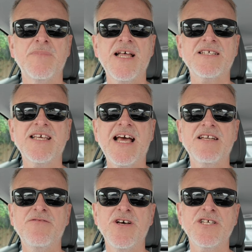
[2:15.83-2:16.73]
But as the
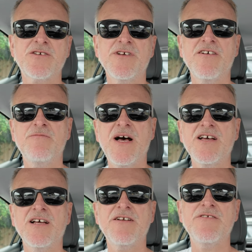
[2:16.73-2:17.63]
anniversary of
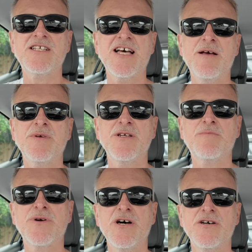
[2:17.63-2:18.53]
my early retirement
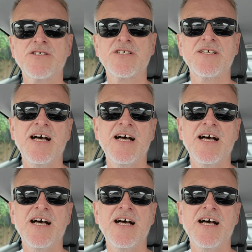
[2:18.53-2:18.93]
approached,